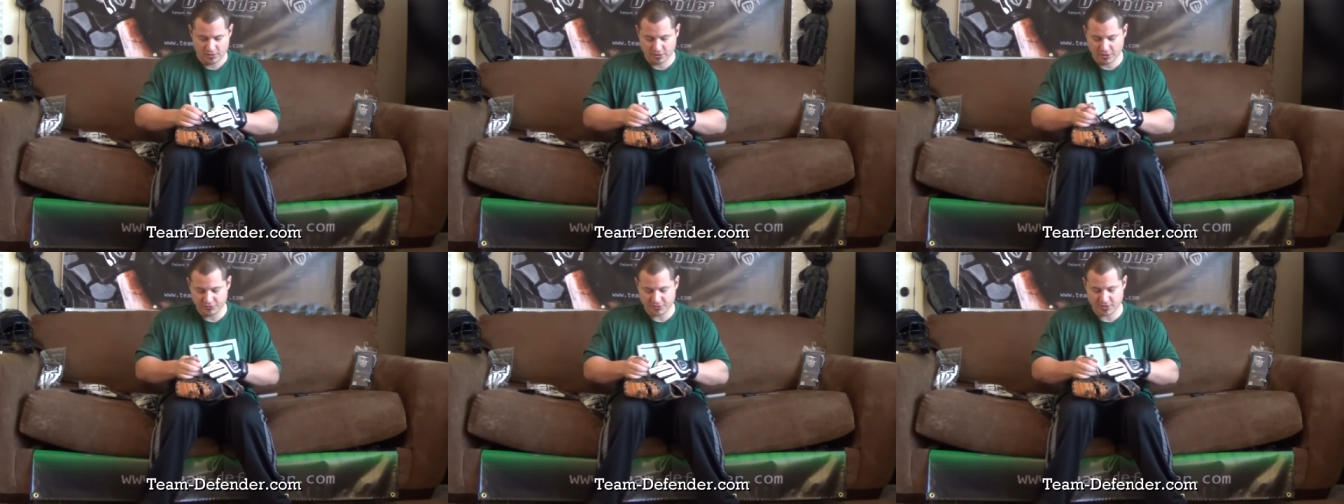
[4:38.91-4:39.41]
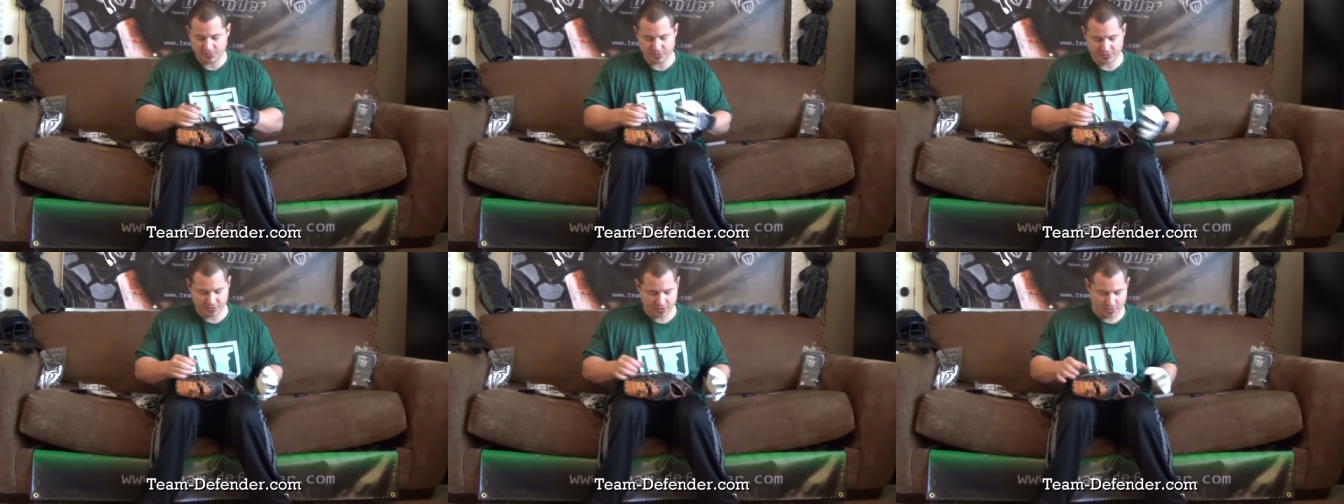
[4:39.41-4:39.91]
loosen up
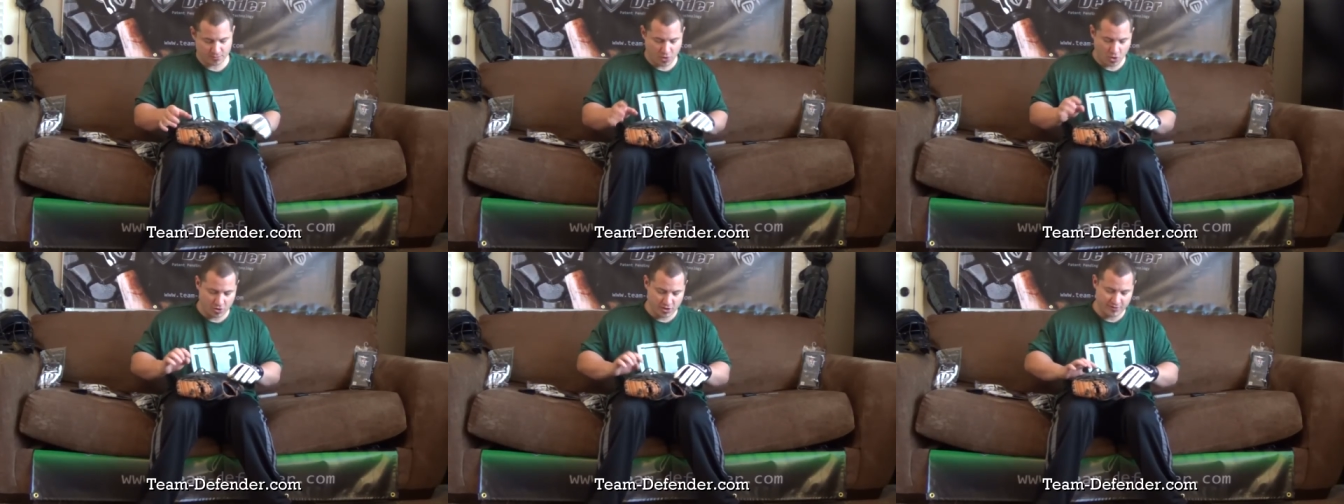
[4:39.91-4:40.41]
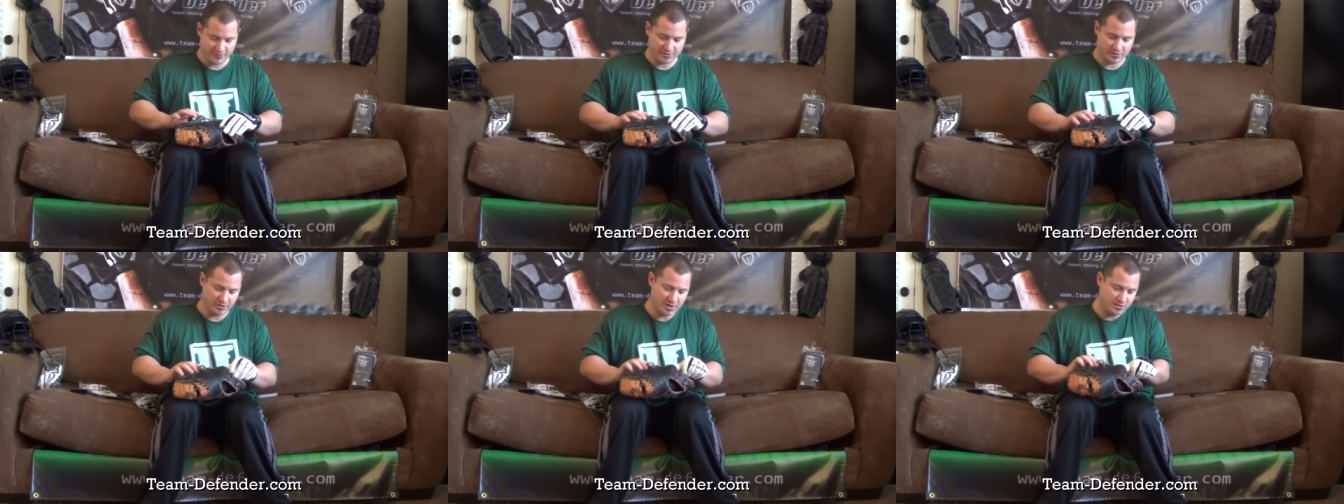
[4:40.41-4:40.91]
the thumb part of
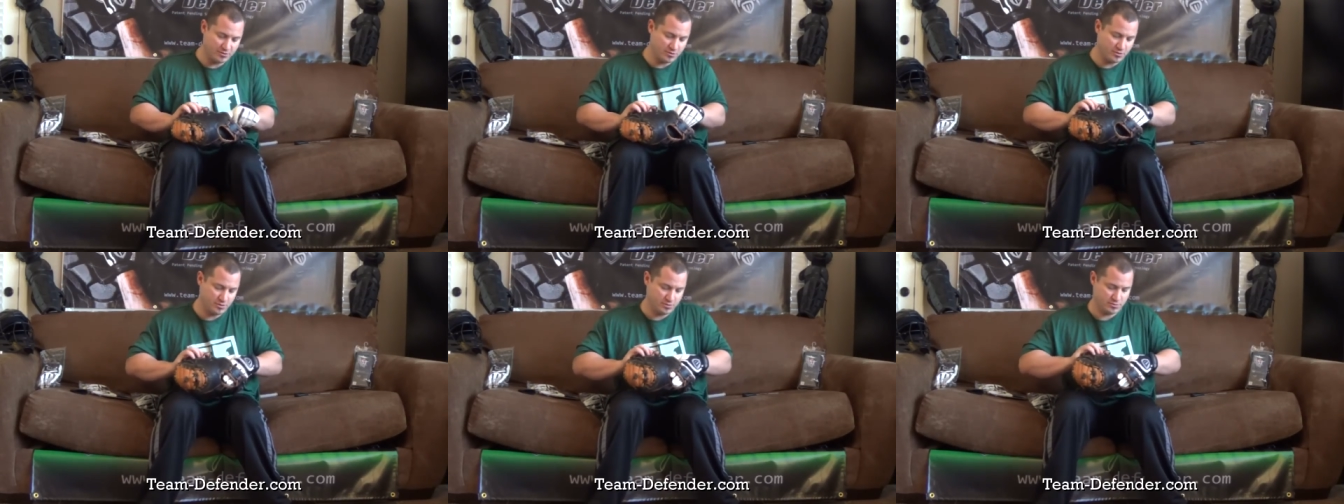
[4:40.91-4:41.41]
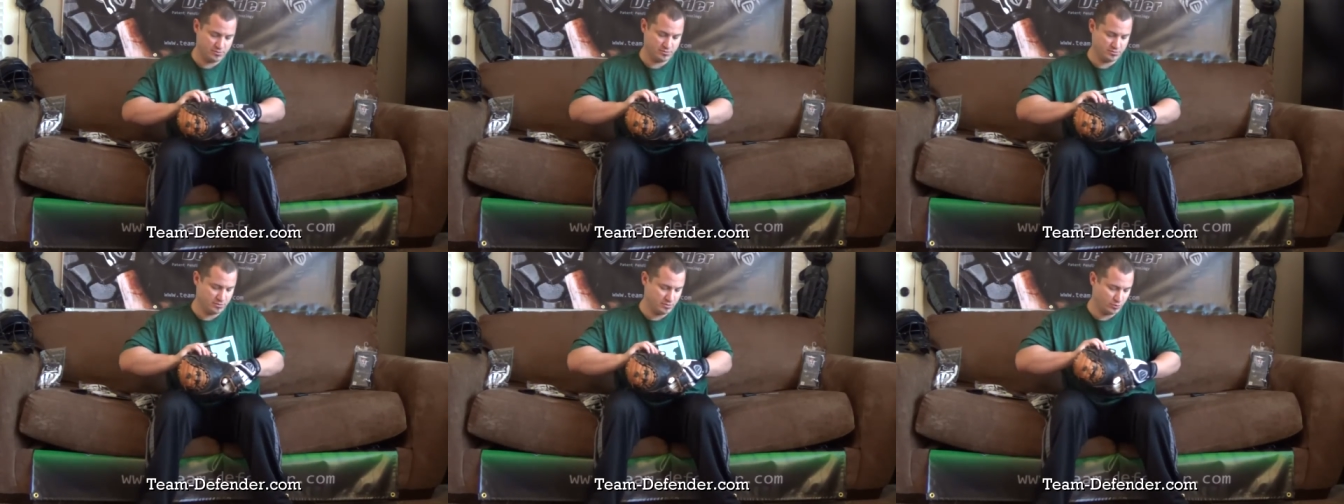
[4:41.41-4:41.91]
it, the leather
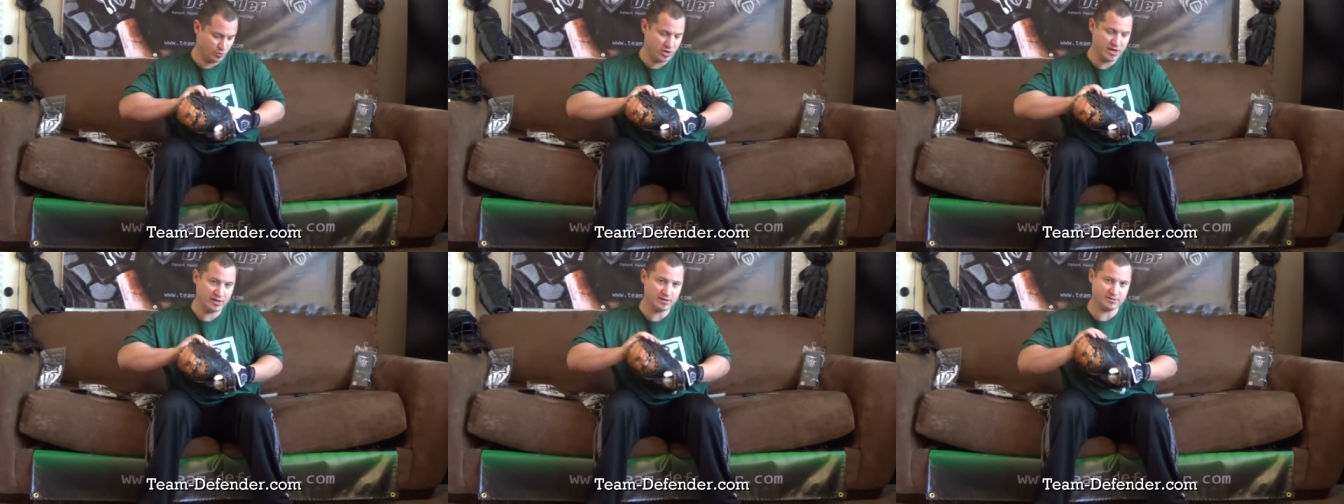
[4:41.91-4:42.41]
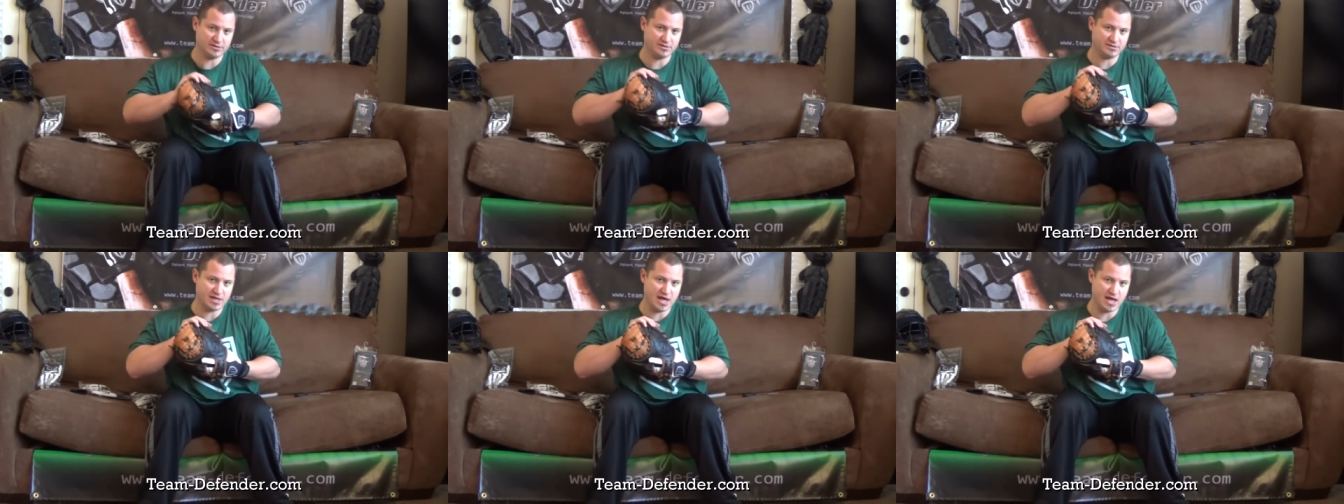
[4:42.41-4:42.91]
ring that's
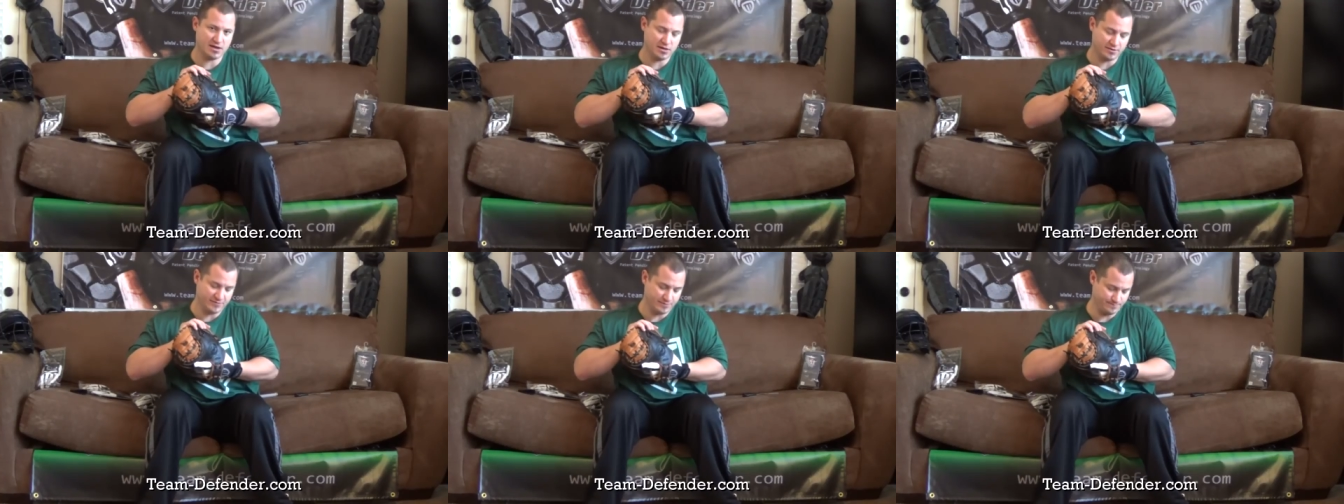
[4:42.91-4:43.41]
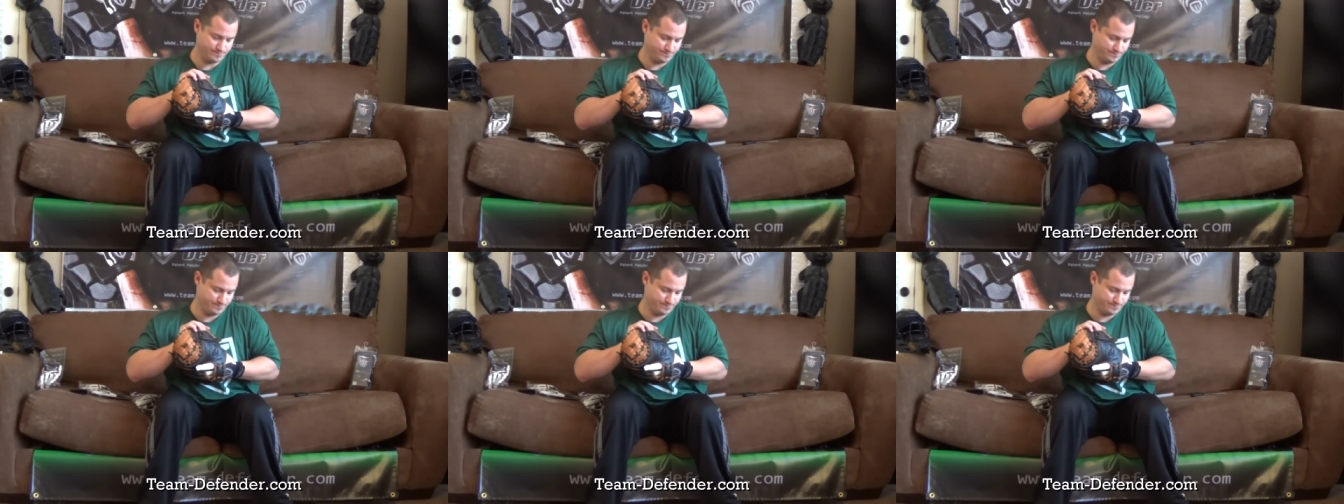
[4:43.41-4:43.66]
inside of it.